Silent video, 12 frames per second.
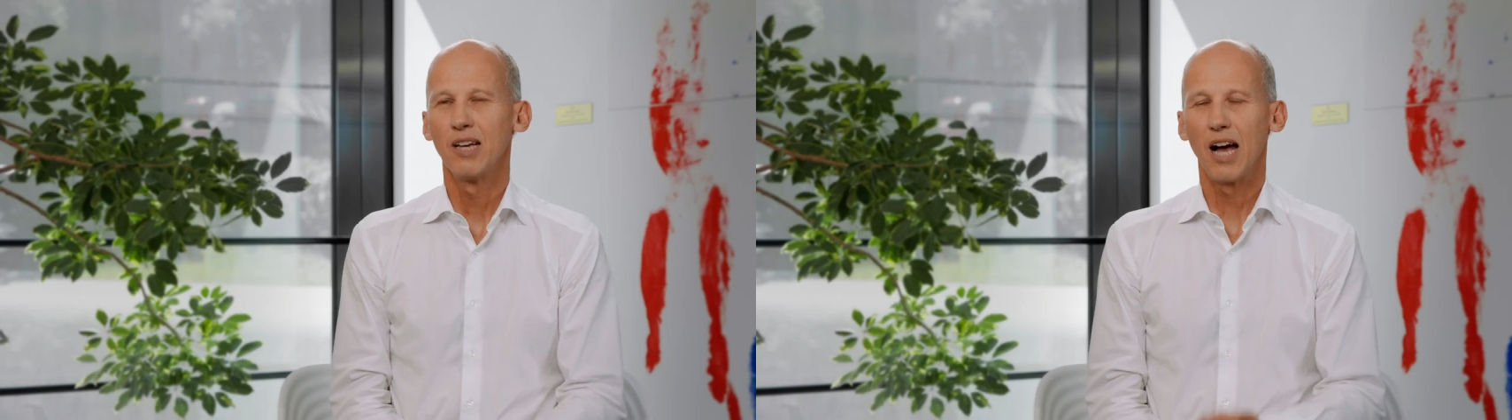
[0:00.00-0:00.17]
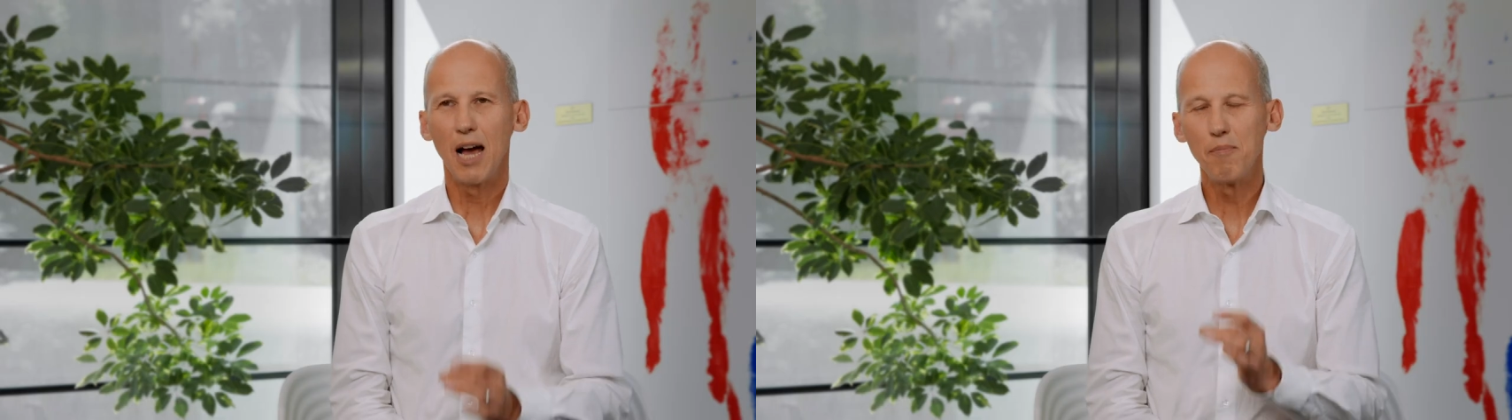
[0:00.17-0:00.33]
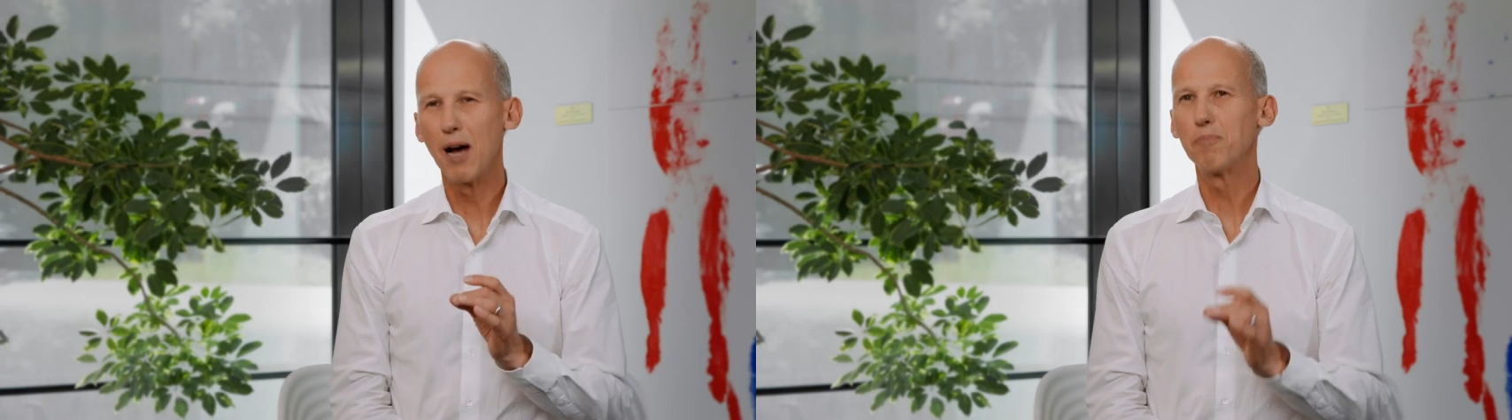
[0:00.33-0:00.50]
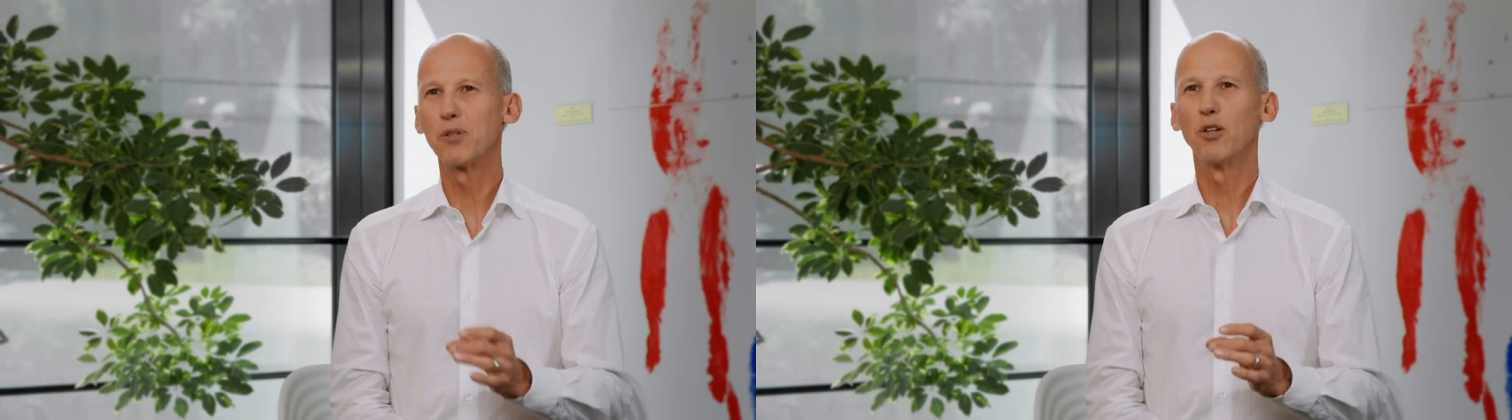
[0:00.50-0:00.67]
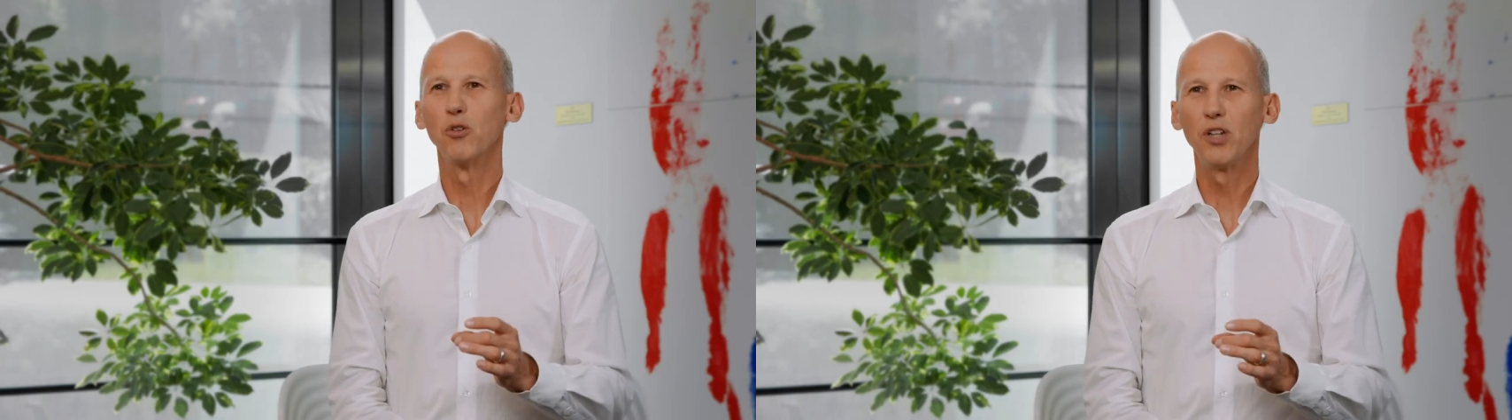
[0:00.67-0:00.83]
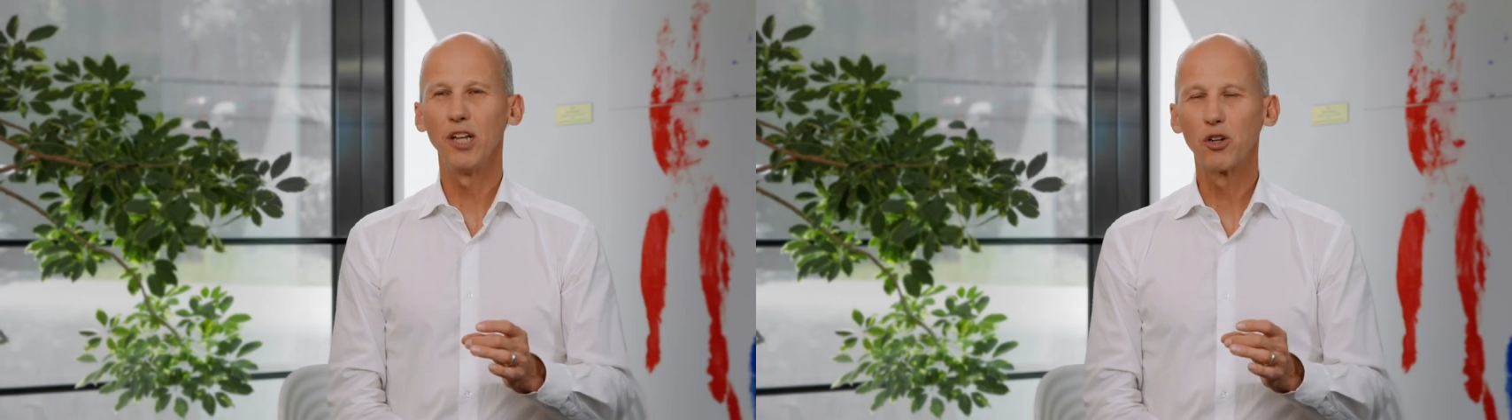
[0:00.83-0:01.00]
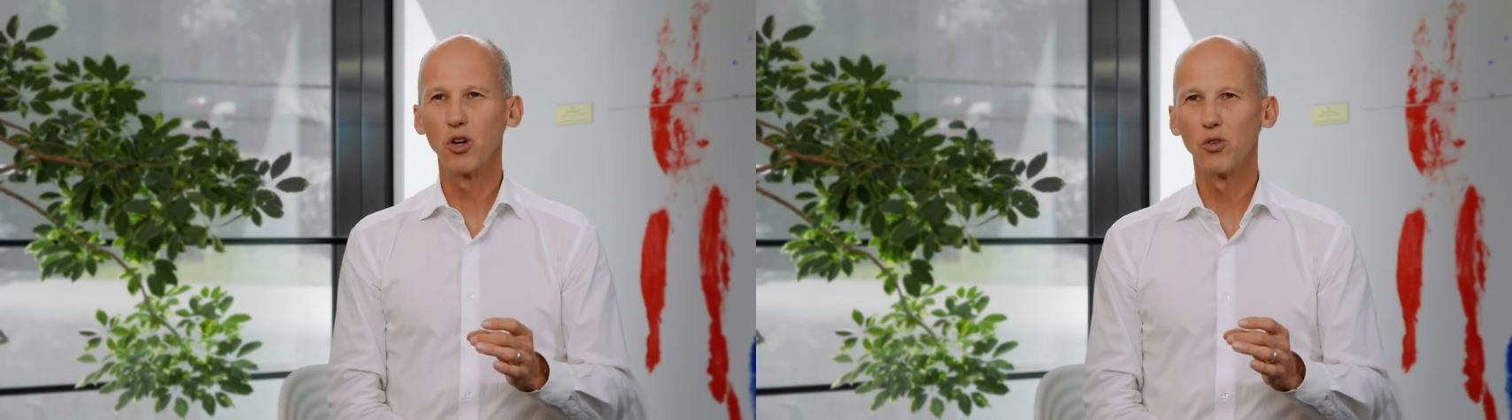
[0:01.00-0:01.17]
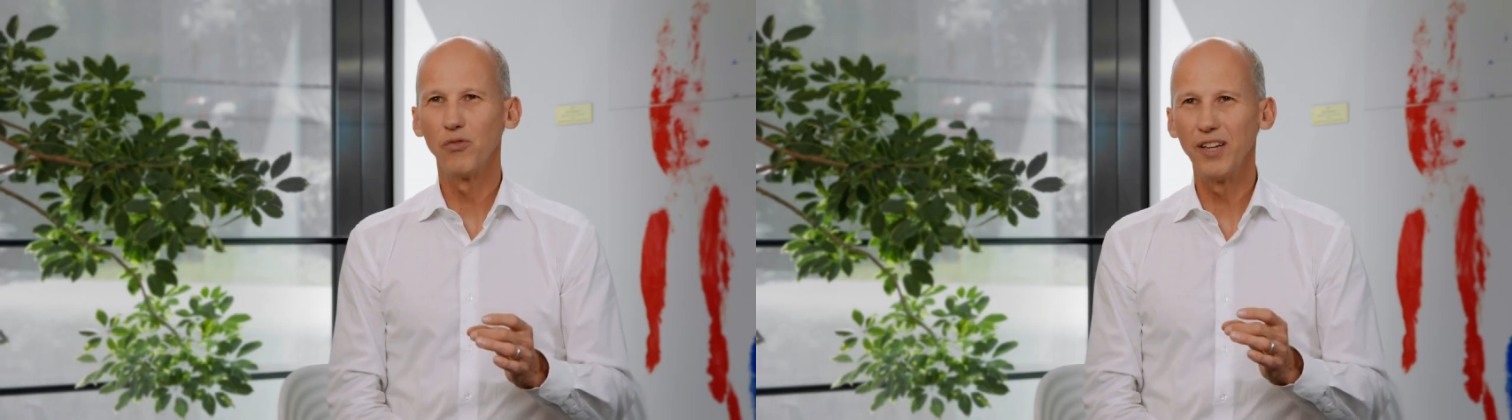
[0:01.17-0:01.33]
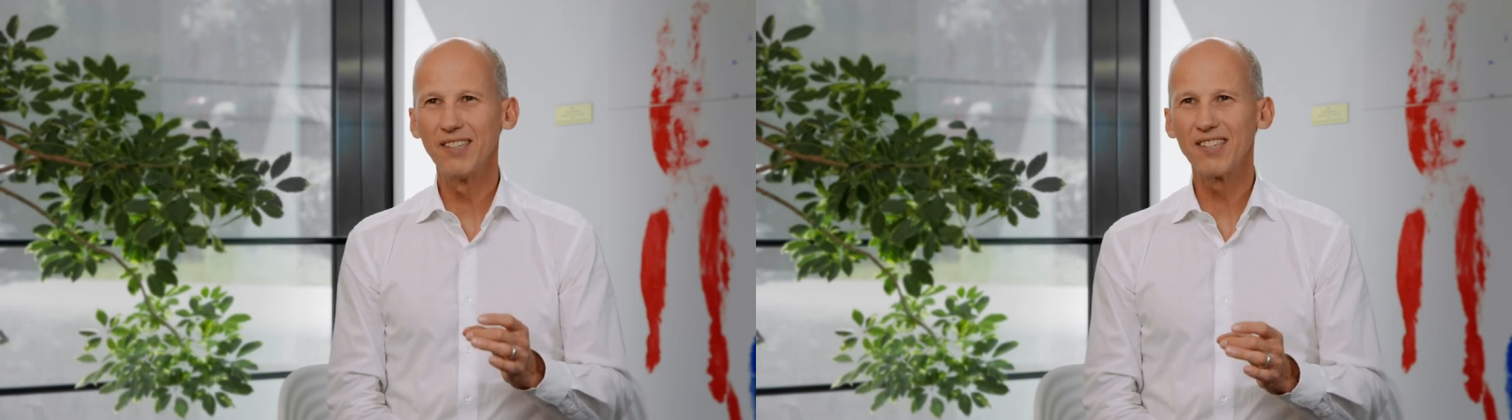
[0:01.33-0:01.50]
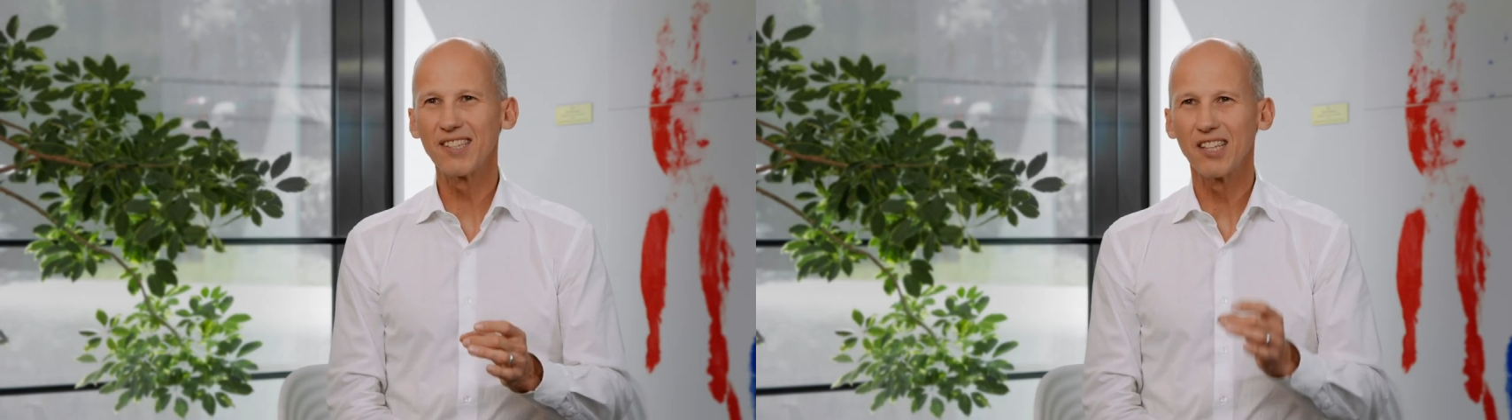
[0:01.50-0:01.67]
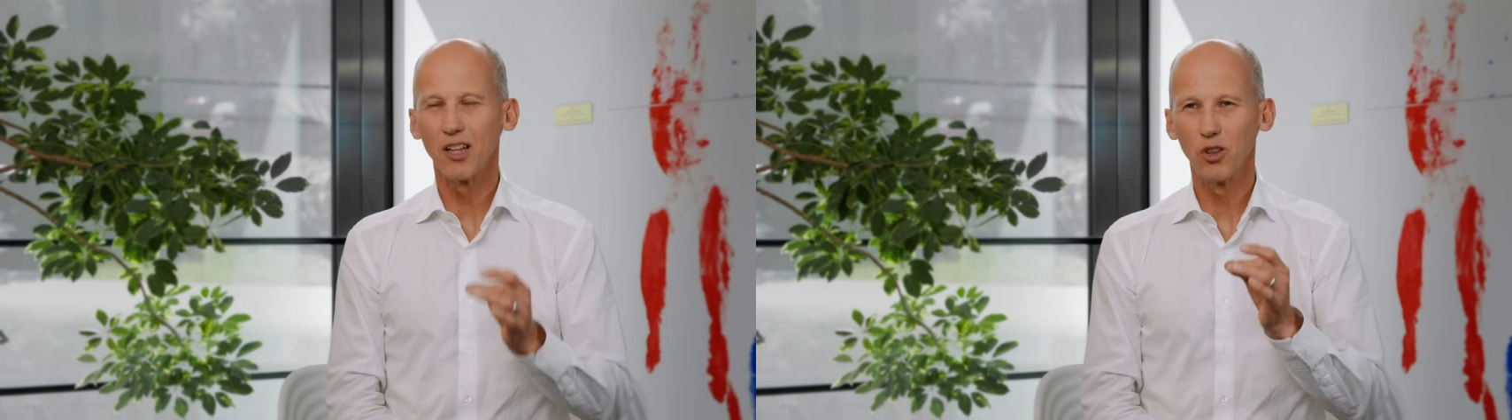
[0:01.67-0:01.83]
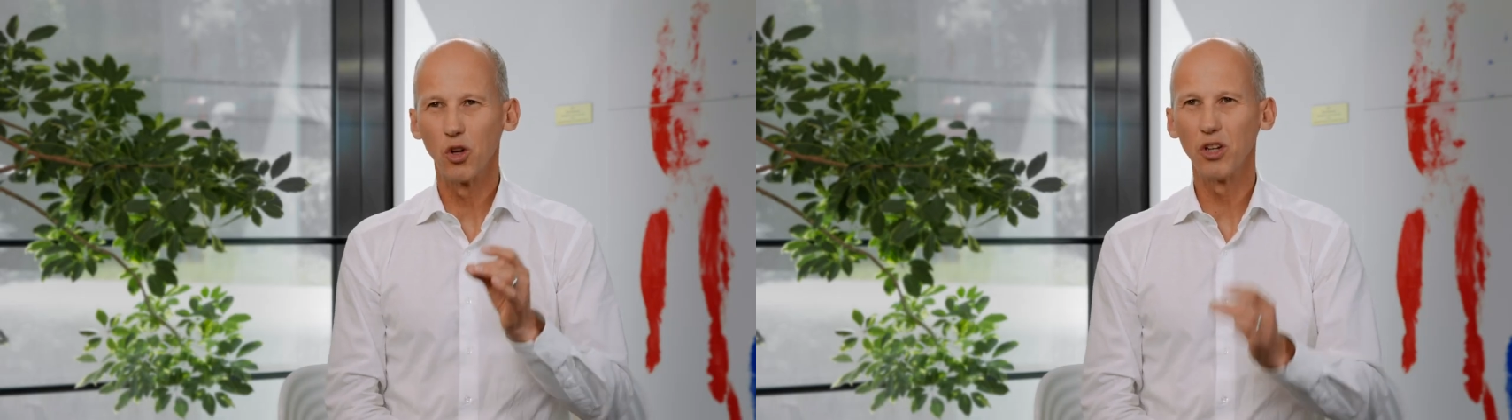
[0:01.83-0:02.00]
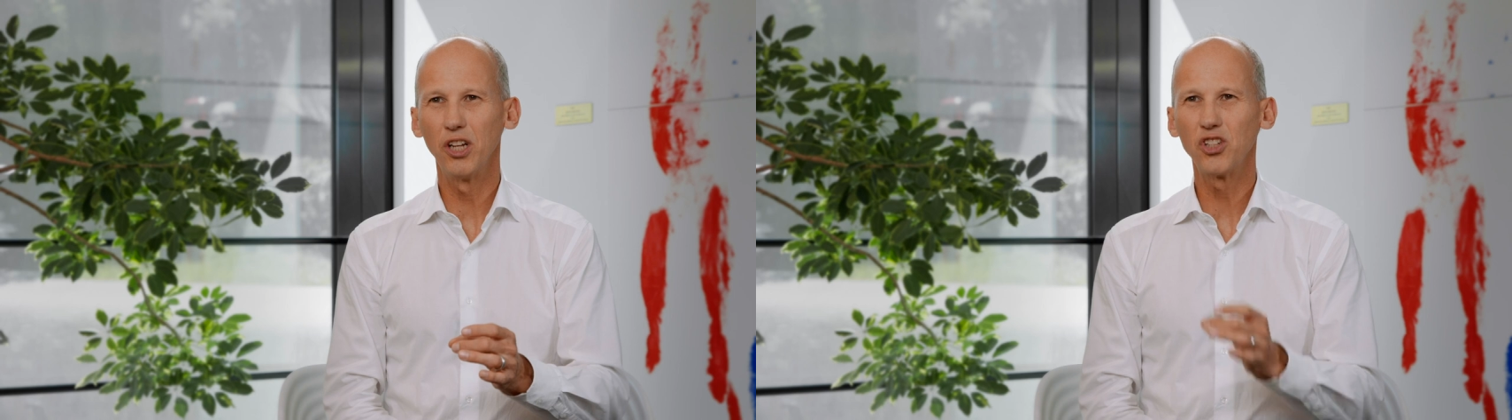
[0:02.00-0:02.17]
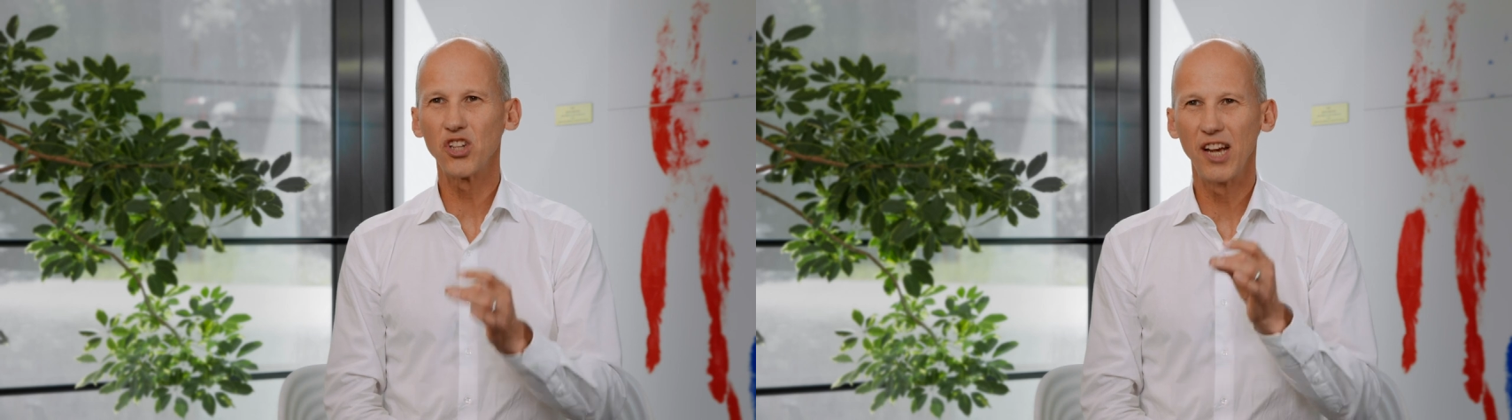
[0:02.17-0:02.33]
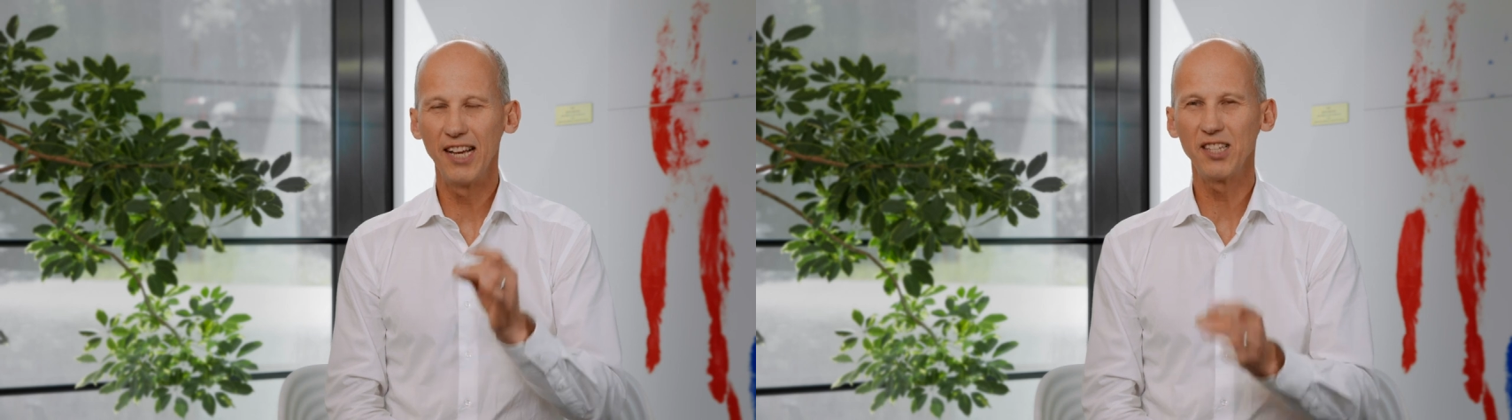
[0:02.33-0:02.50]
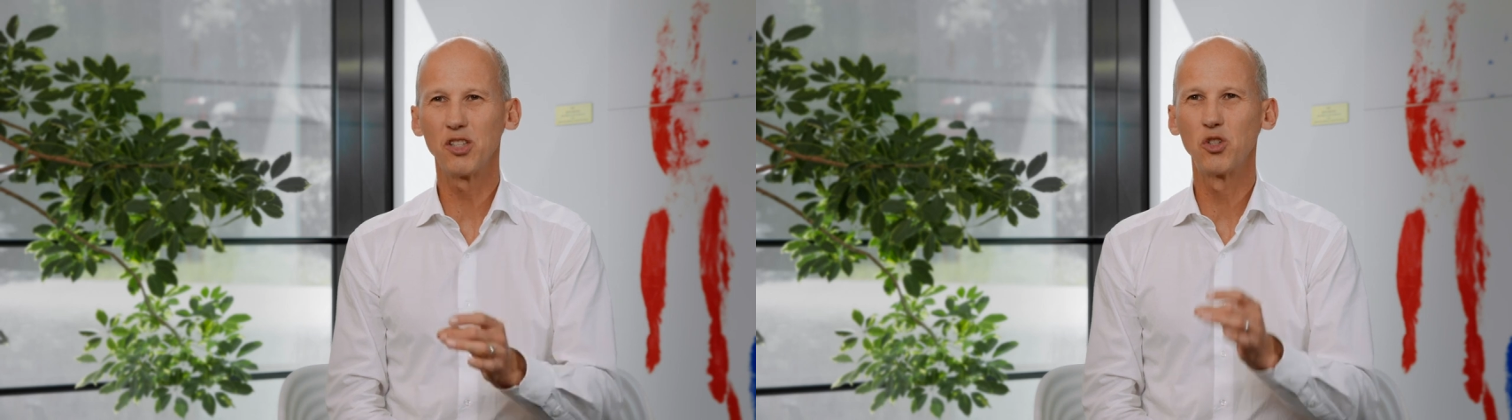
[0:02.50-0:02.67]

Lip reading: I'm absolutely convinced knowledge has